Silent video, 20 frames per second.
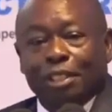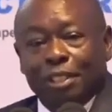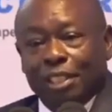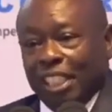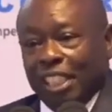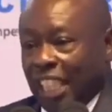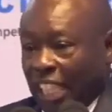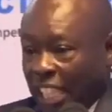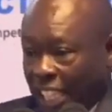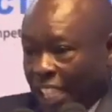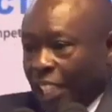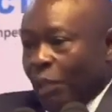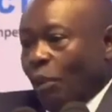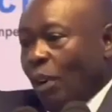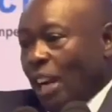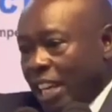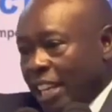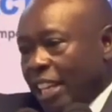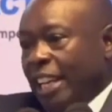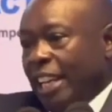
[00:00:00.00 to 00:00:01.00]
In another
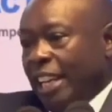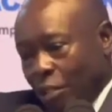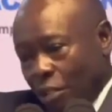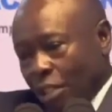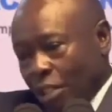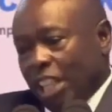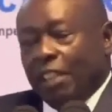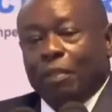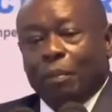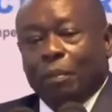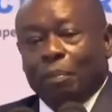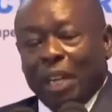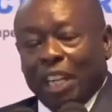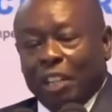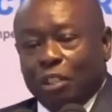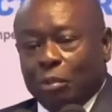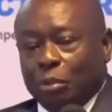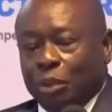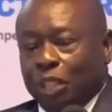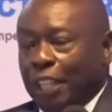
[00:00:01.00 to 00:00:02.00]
1 year, you'll give money
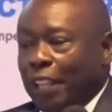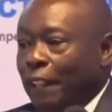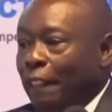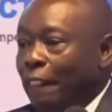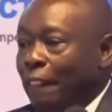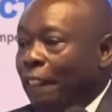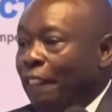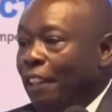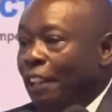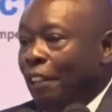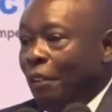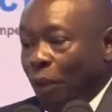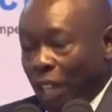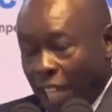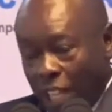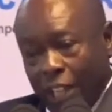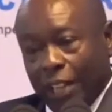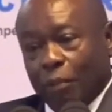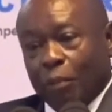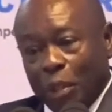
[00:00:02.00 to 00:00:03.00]
to me
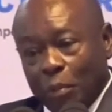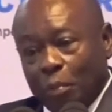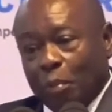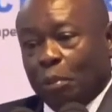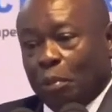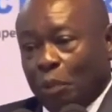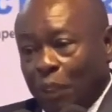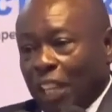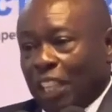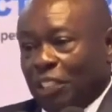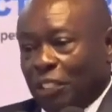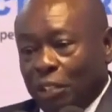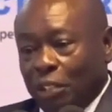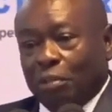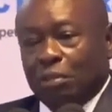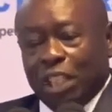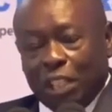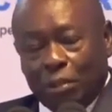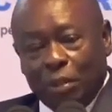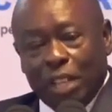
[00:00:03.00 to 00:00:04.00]
when we prove
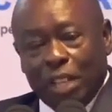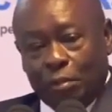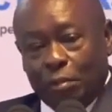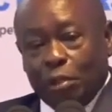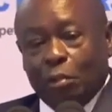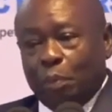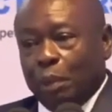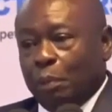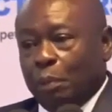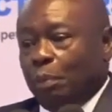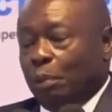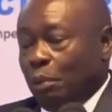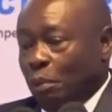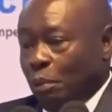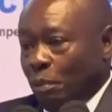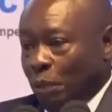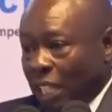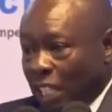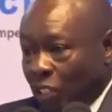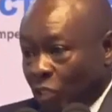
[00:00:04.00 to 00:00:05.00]
ourselves that we are good people,
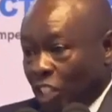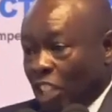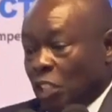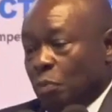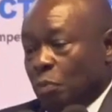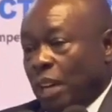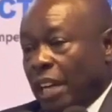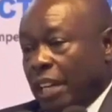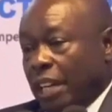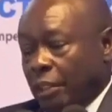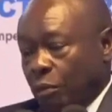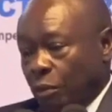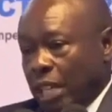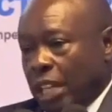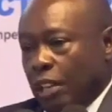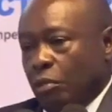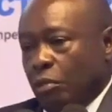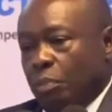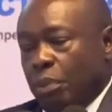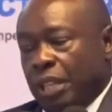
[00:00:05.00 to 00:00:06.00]
we are transparent, we
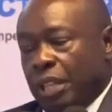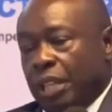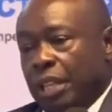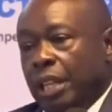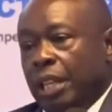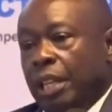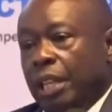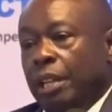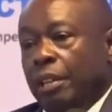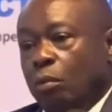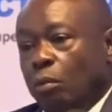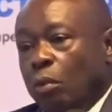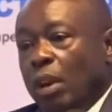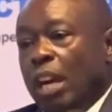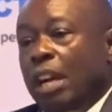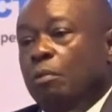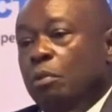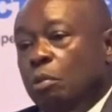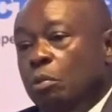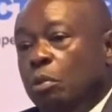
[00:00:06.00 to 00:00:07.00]
are open.
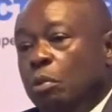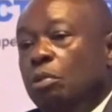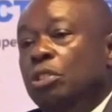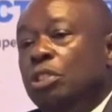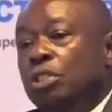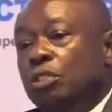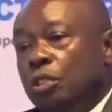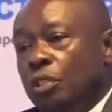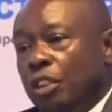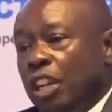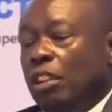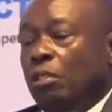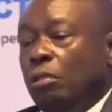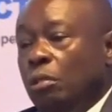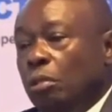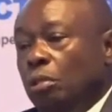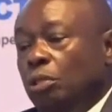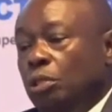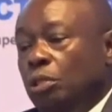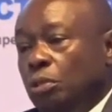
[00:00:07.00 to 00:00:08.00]
Why we want Red
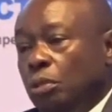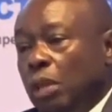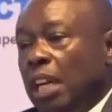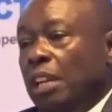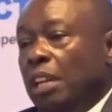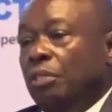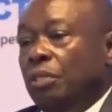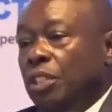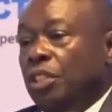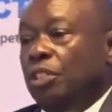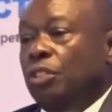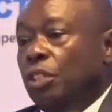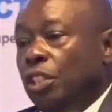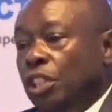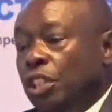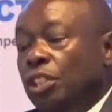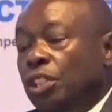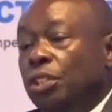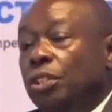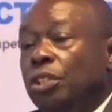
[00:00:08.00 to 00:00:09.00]
Cross to handle these
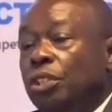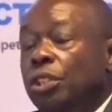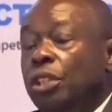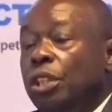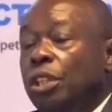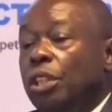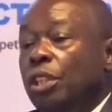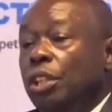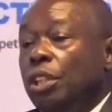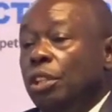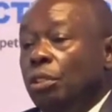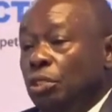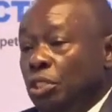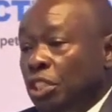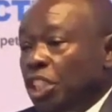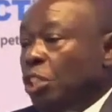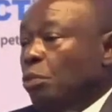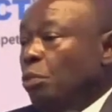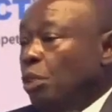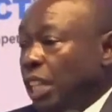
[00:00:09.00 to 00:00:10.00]
donations? They'll
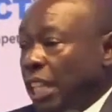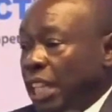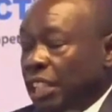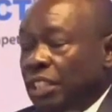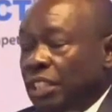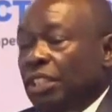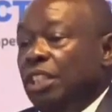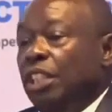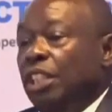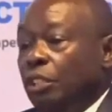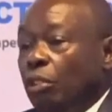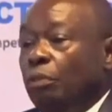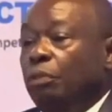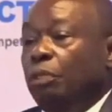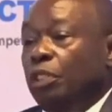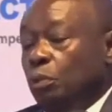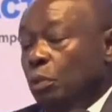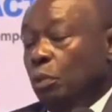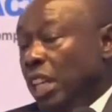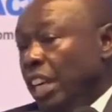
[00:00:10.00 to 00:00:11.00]
sit with us in the
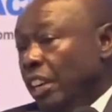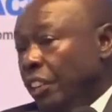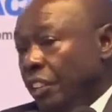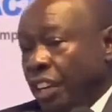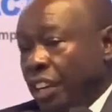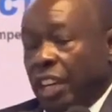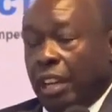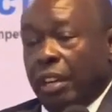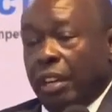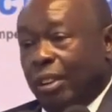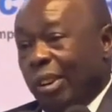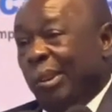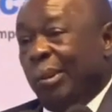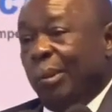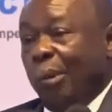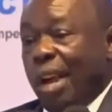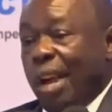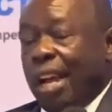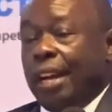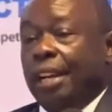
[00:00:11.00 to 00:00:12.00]
office, we agree on
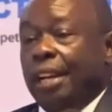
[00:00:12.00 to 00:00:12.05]
where.